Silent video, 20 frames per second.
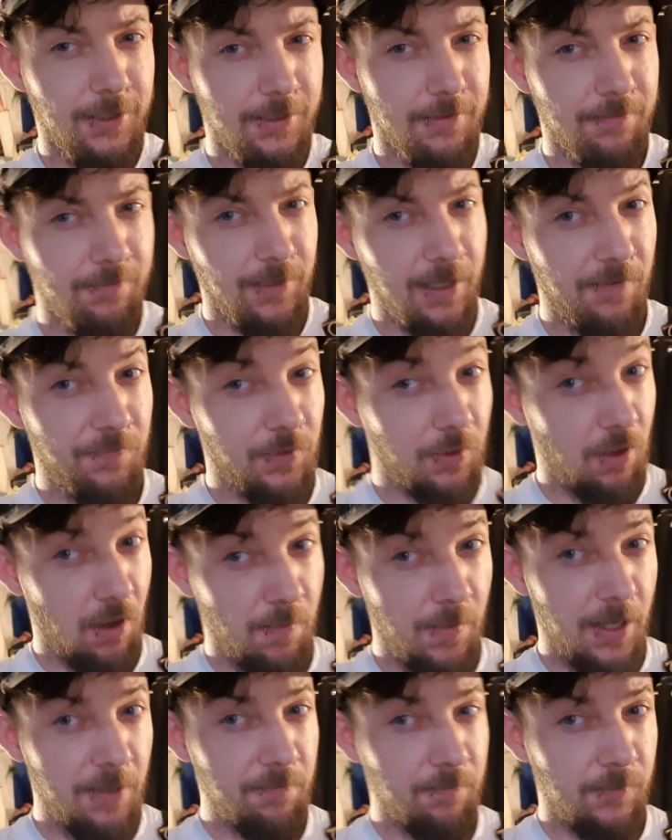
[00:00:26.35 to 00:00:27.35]
and left a
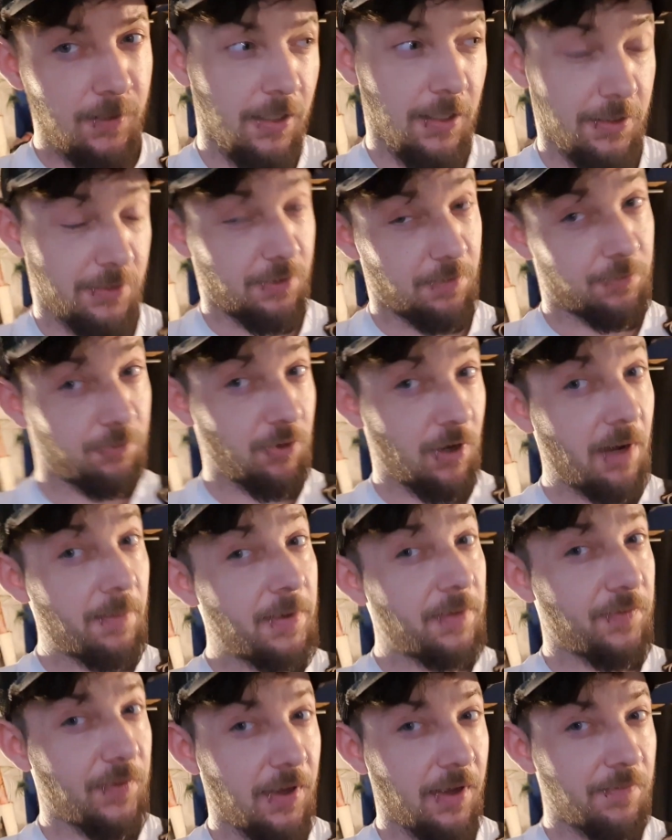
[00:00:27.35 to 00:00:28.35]
comment and
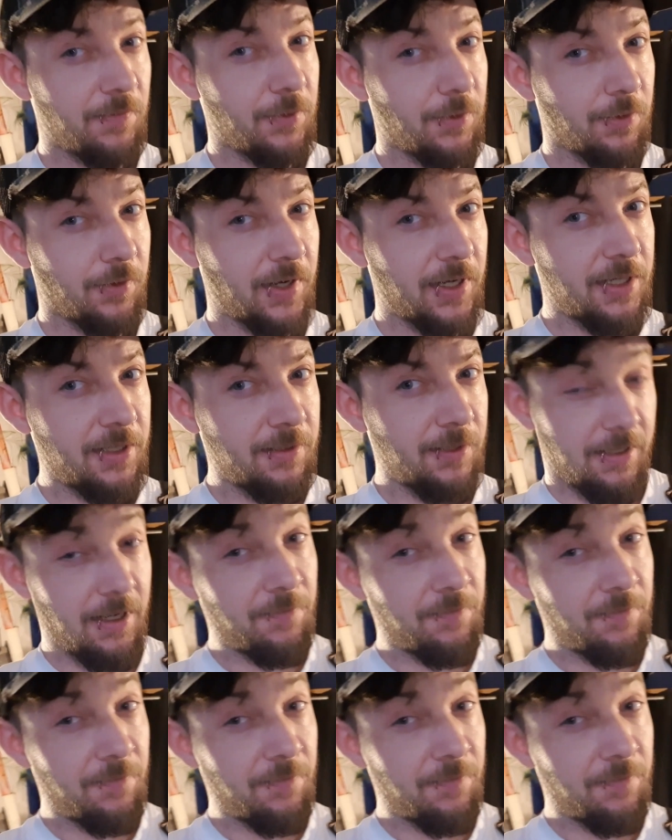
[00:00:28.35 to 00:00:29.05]
subscribed if you haven't already,